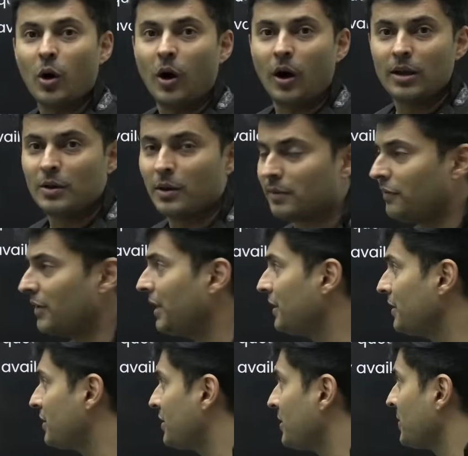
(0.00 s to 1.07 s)
all your
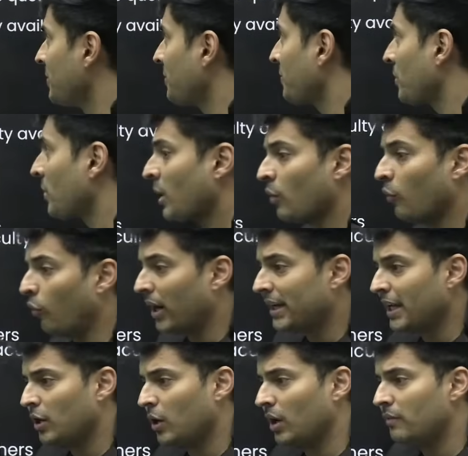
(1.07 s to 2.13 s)
friends. What
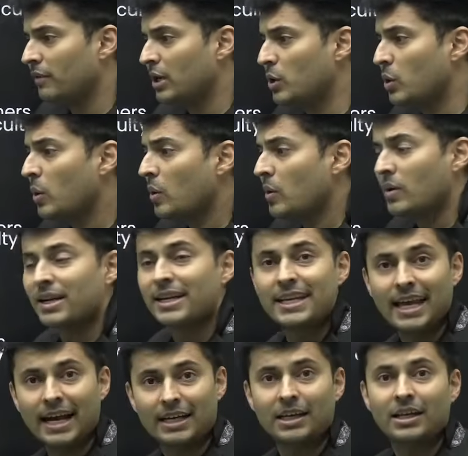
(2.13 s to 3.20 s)
and all will you
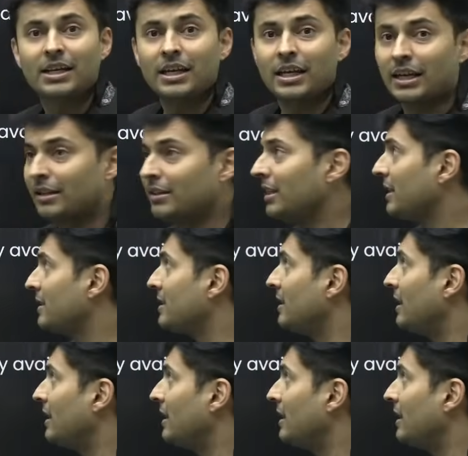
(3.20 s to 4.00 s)
get in these